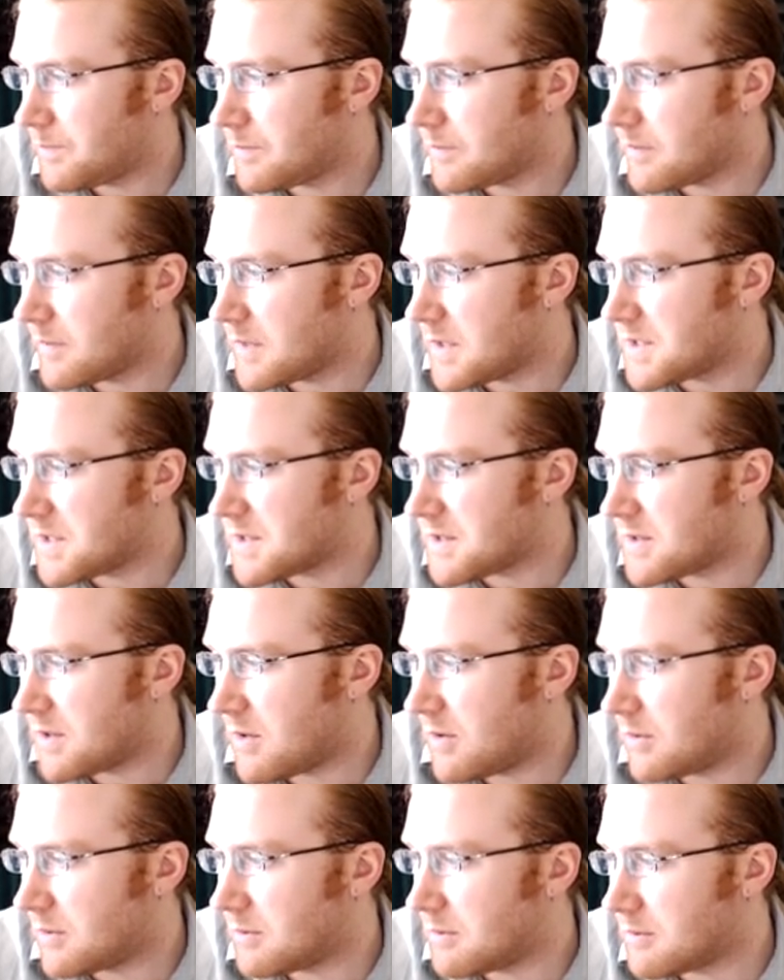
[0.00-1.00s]
This
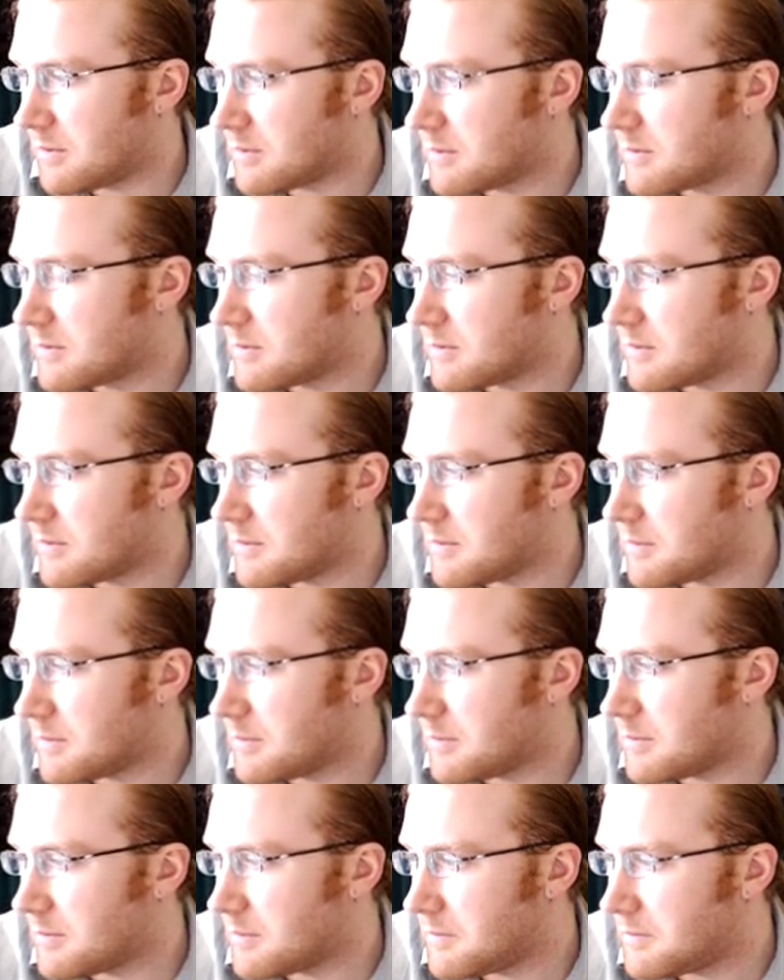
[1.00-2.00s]
stone
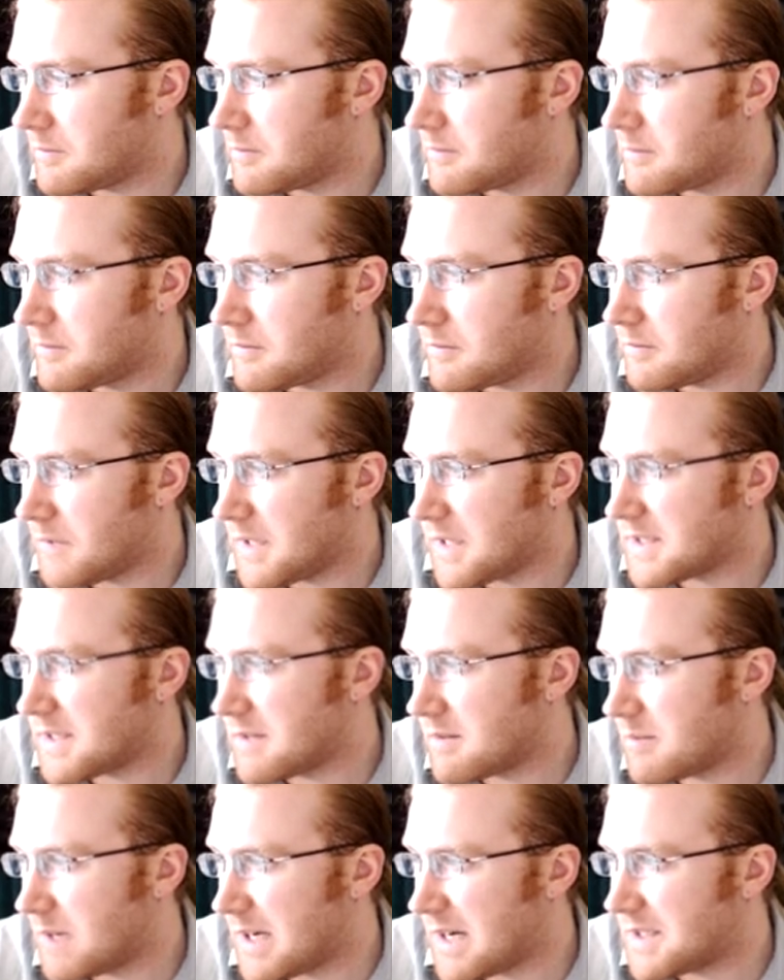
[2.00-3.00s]
makes it
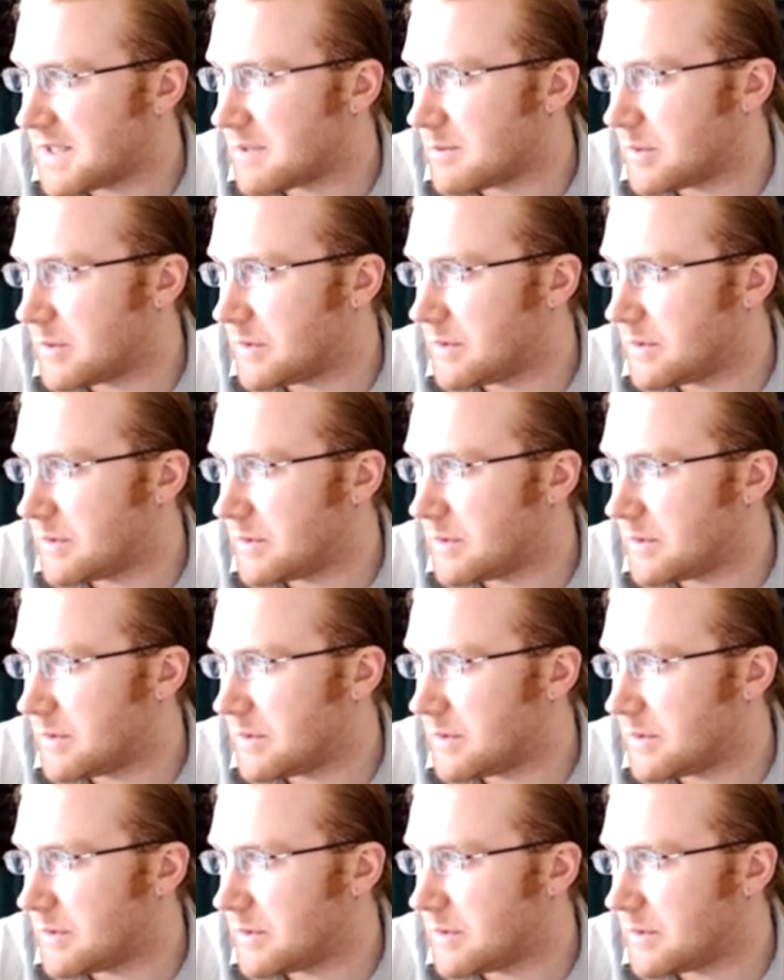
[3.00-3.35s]
impossible.